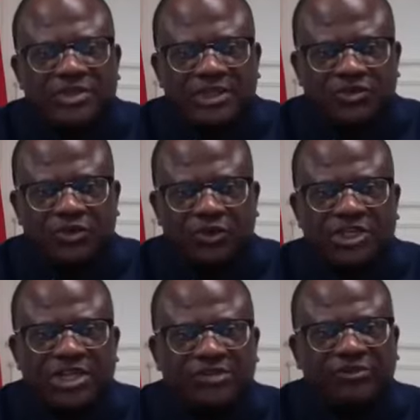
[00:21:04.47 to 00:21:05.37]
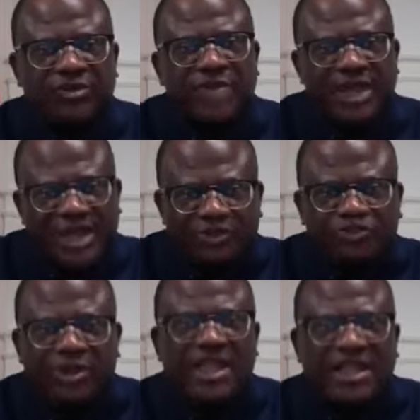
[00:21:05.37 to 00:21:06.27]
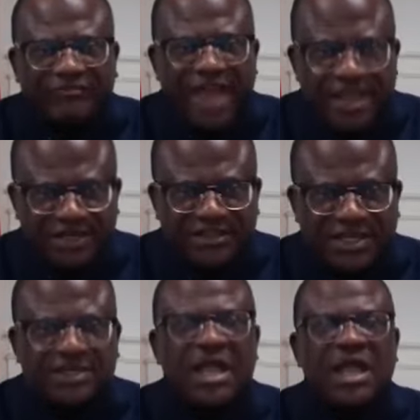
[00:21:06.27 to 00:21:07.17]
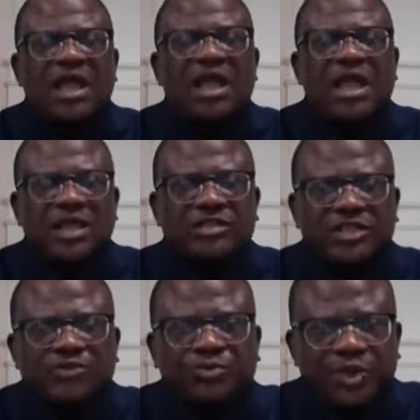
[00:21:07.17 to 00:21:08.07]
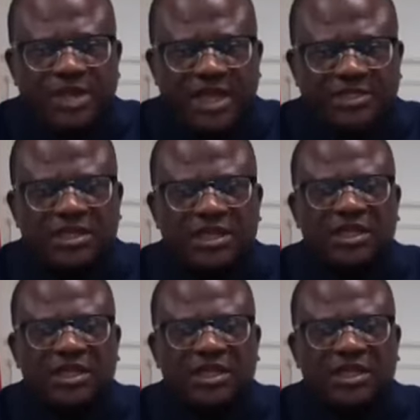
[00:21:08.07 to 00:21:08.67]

originates from a country like Afghanistan, and these products,